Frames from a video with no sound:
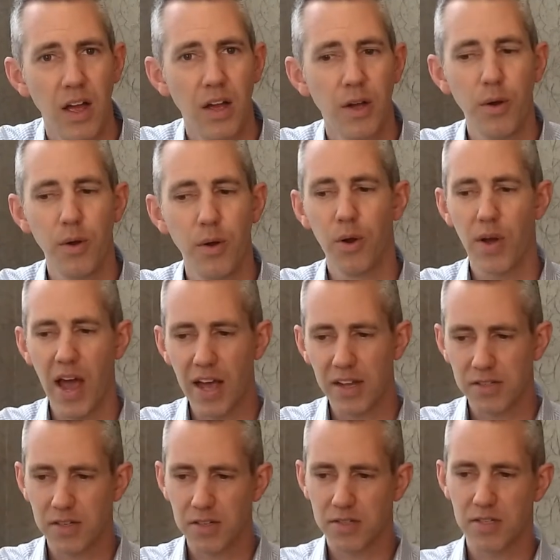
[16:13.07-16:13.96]
who
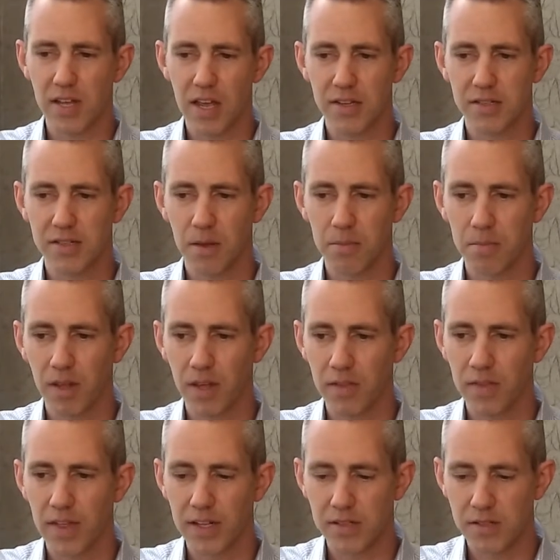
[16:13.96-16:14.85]
has to say
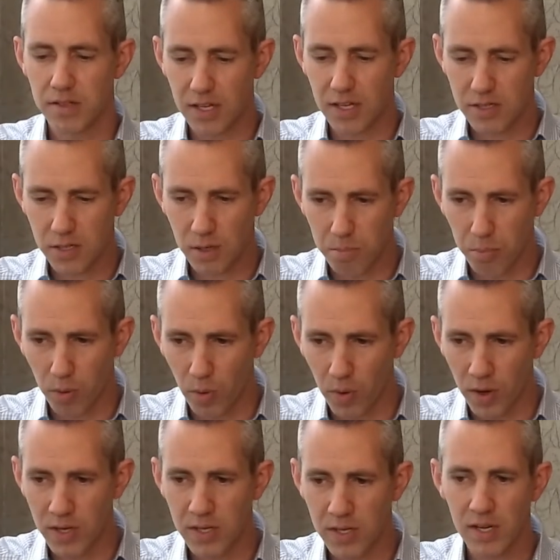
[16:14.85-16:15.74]
something that's
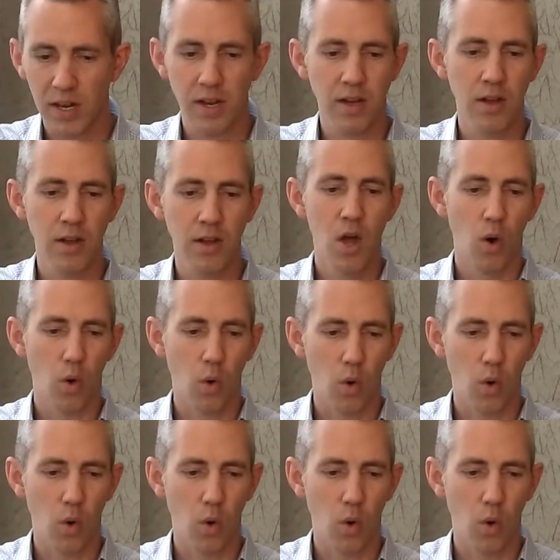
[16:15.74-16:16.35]
disappointing